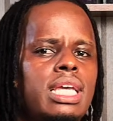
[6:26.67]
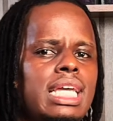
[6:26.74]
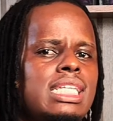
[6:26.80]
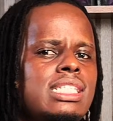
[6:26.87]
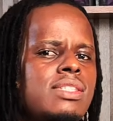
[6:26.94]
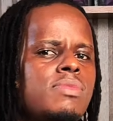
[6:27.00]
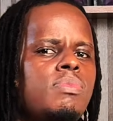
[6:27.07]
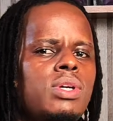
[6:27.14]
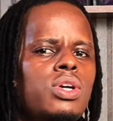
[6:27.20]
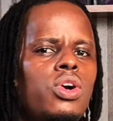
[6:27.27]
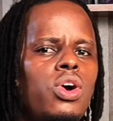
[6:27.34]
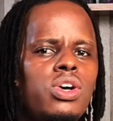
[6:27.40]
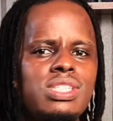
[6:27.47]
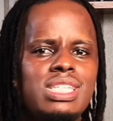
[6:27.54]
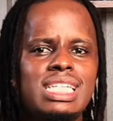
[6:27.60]
it's
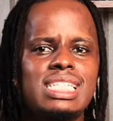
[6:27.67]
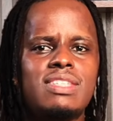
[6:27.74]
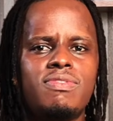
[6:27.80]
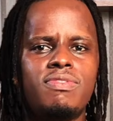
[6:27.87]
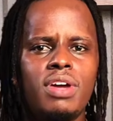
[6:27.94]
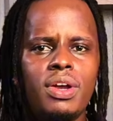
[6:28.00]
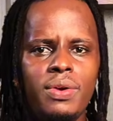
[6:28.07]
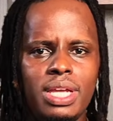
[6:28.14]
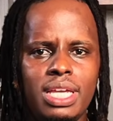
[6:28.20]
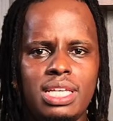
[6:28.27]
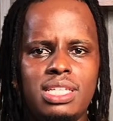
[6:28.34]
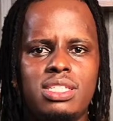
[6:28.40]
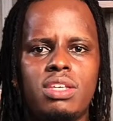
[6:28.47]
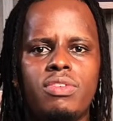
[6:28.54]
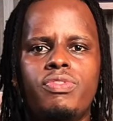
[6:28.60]
because it's very
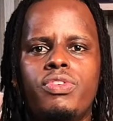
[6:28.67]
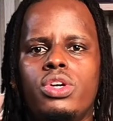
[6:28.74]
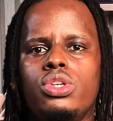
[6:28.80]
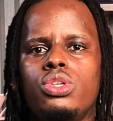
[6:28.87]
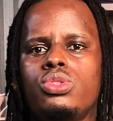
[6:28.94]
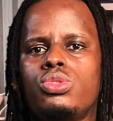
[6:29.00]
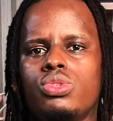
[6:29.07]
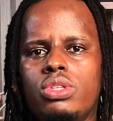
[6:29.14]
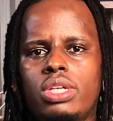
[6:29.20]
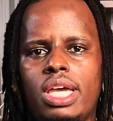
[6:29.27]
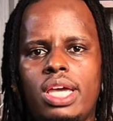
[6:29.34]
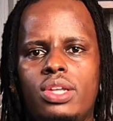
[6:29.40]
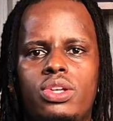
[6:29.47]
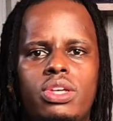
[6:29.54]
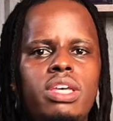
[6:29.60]
easy for you to
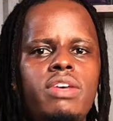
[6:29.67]
nail.